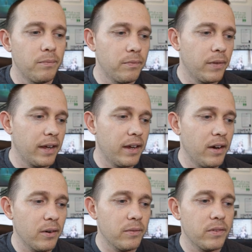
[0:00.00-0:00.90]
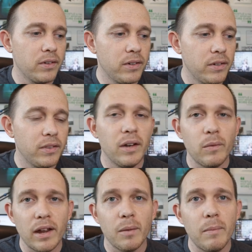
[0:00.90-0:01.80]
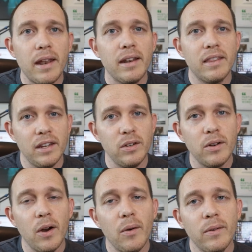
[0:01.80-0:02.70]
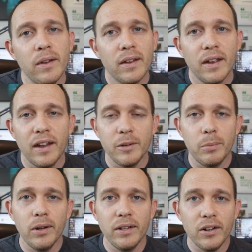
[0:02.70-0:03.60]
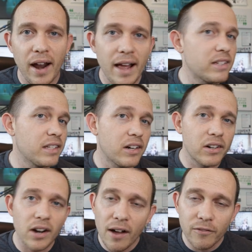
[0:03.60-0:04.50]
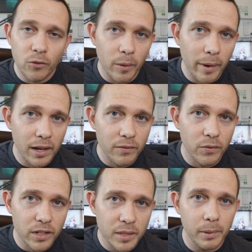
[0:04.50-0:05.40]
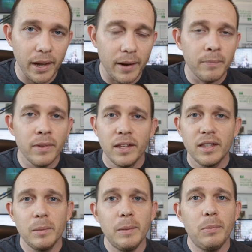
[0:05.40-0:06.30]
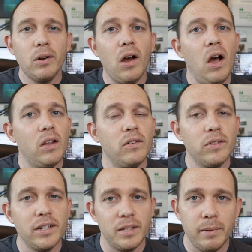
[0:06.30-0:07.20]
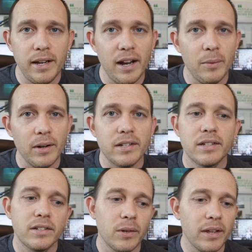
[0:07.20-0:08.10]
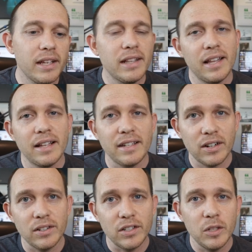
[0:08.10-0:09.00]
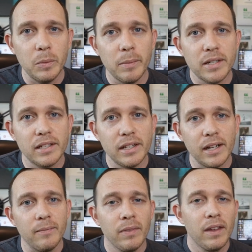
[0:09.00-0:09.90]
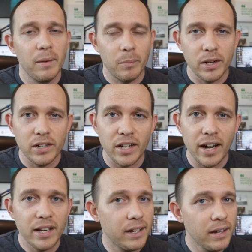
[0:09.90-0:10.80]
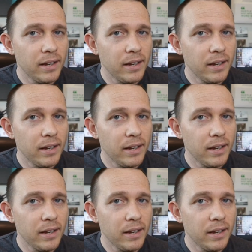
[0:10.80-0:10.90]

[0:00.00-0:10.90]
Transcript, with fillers: like here, they recommend that you go and you put your ads that are not formatted for display to be put all over display networks. So I think that that's actually super misleading, pretty shady.